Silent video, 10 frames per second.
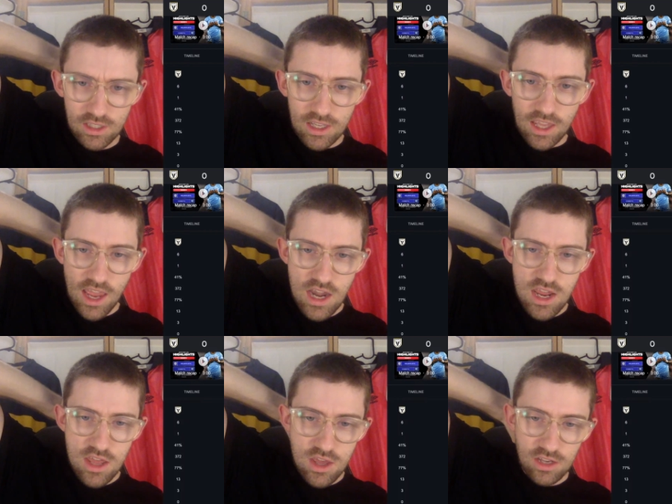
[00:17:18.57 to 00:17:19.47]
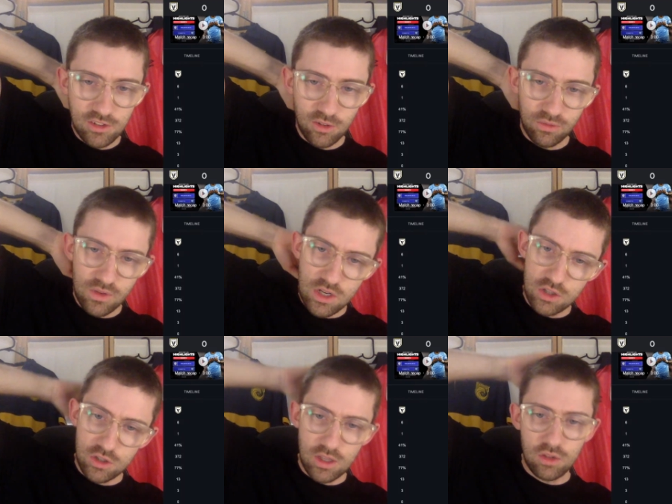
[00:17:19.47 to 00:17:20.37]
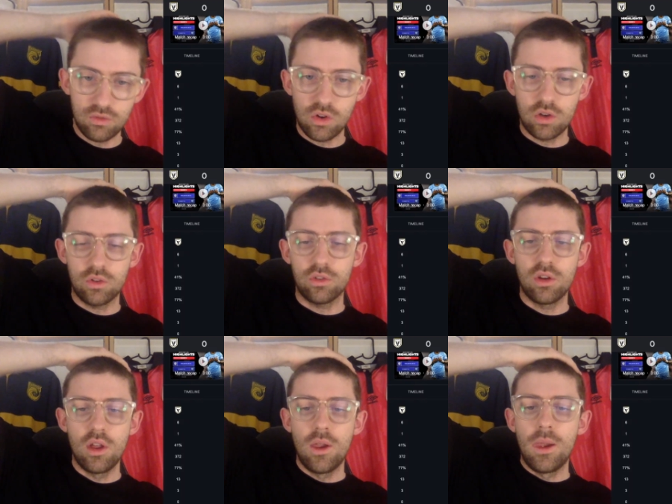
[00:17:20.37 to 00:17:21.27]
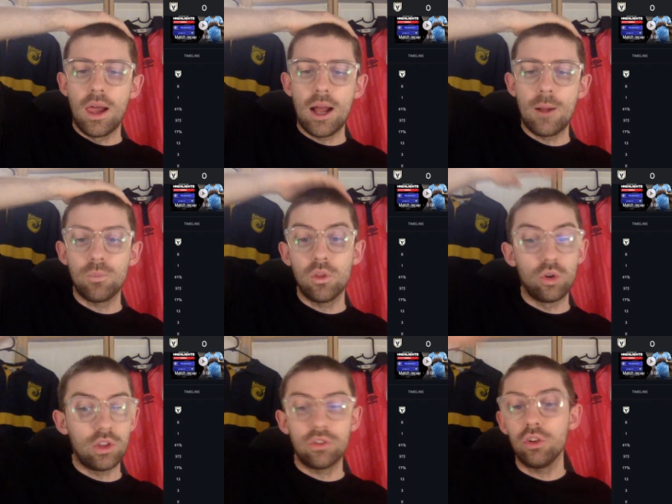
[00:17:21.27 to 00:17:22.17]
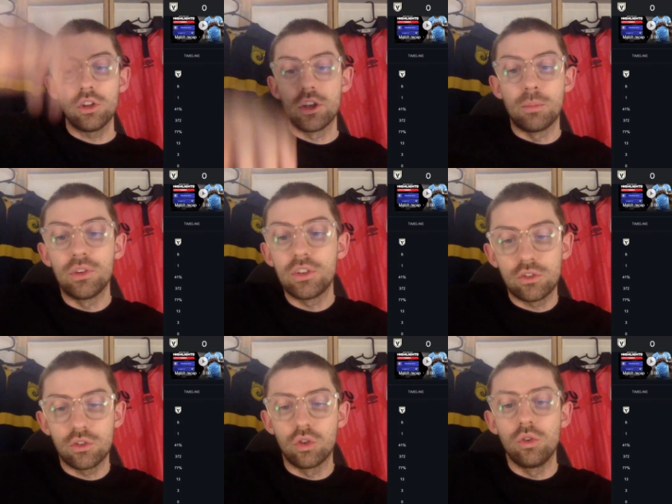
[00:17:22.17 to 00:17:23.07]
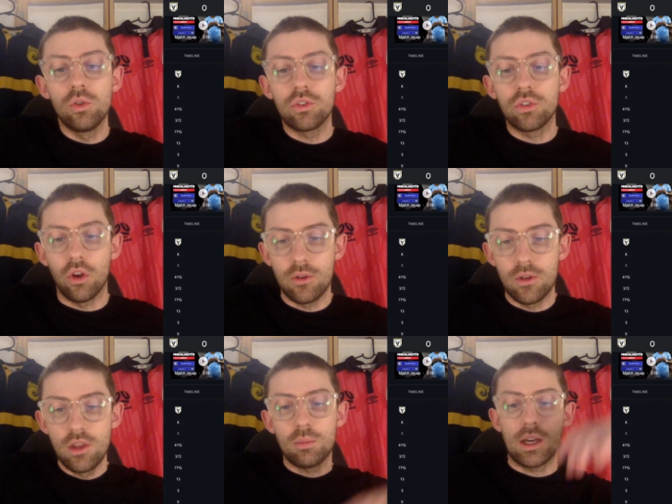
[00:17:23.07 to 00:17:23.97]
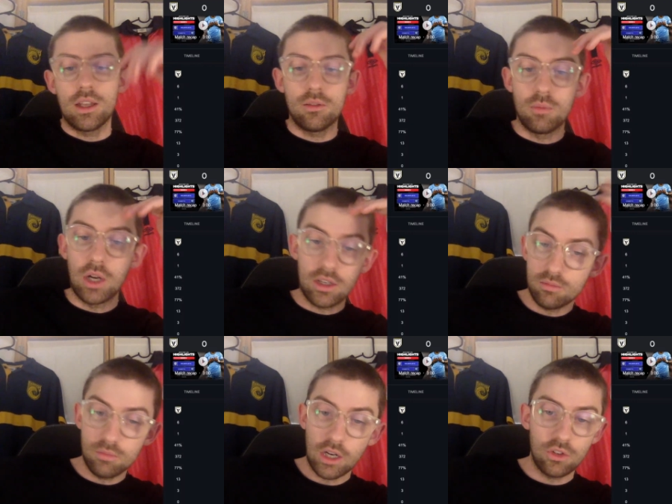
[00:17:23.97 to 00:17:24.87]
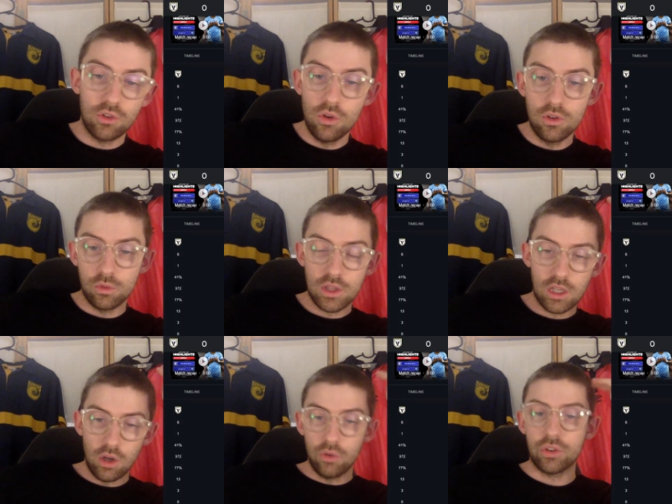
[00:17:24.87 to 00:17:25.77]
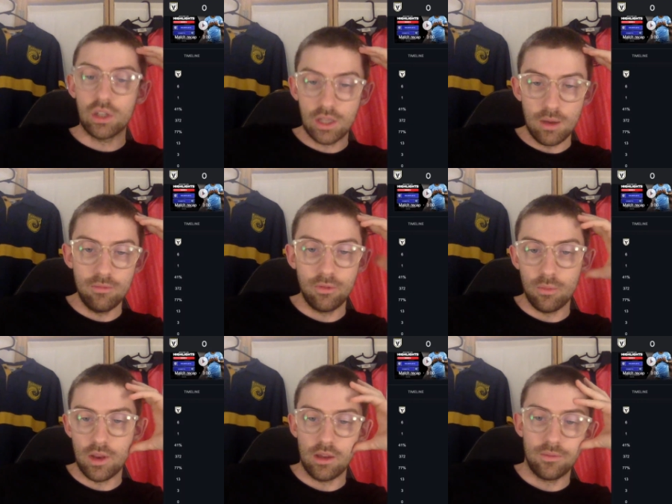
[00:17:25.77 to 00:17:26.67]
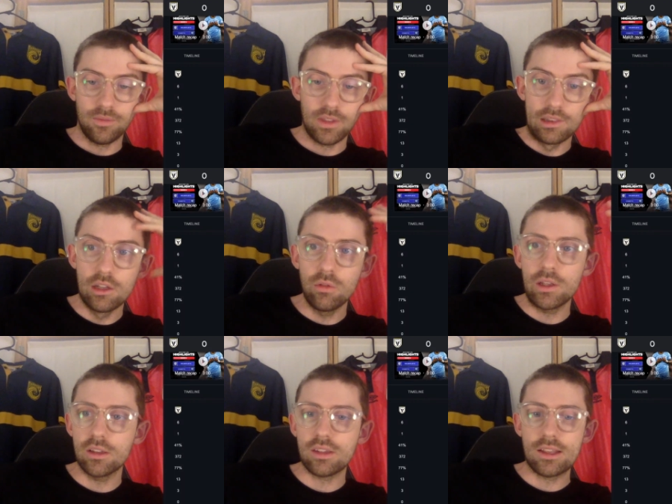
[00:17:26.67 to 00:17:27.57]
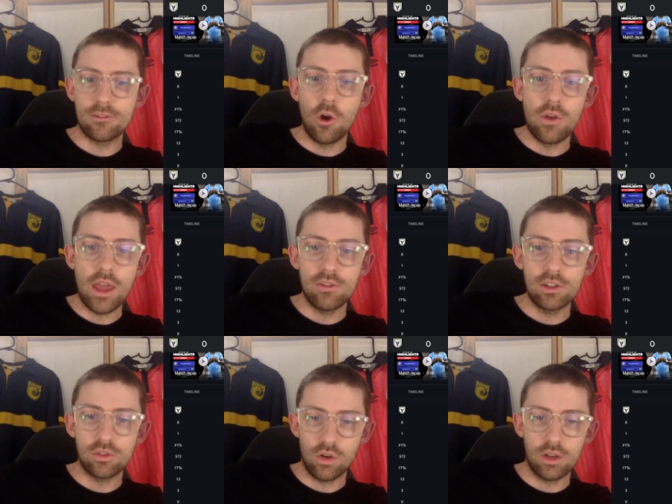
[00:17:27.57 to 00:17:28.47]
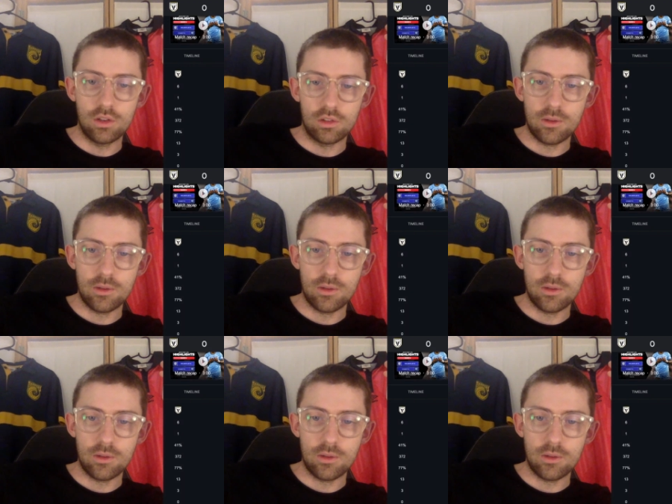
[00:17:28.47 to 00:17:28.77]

Can they still finish in the finals? Look, they're still in the position to do so. But my concern is where the goals are going to come from. Like, literally, because they don't have any strikers.